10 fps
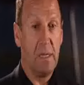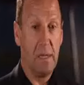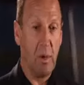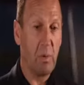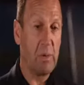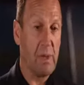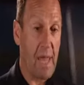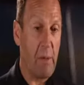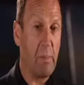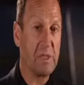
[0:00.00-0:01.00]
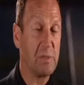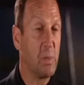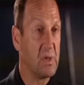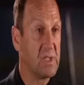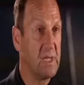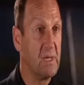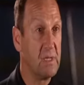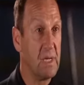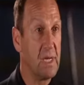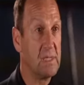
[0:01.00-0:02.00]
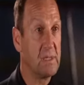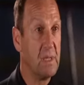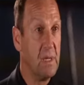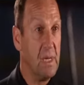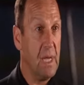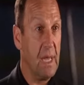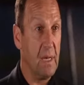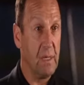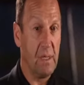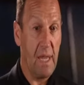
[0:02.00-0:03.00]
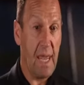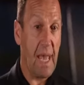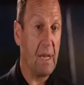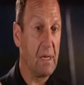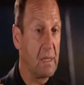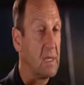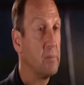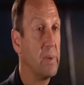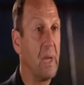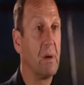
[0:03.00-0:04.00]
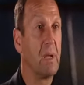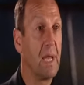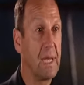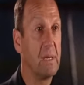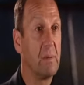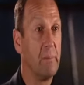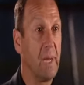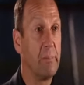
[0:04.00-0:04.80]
they were that much more skilled than us, and they had an elite player like Mike